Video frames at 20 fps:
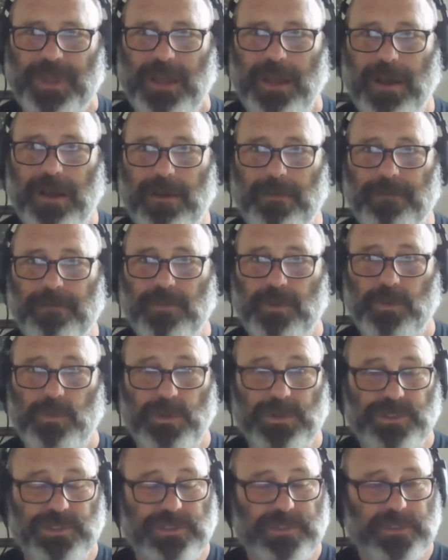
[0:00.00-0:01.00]
um,
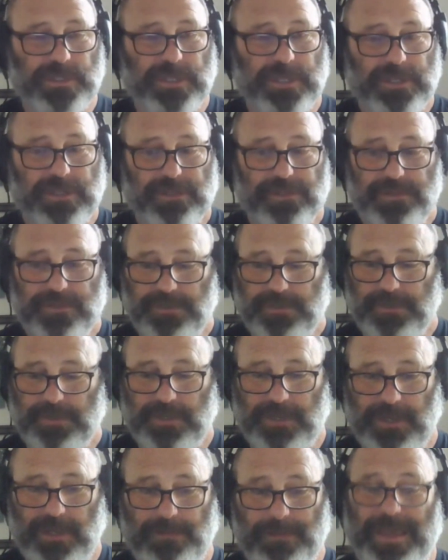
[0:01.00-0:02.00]
which is
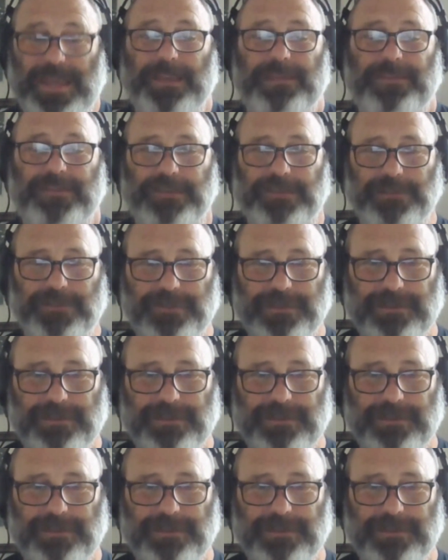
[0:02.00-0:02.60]
amazing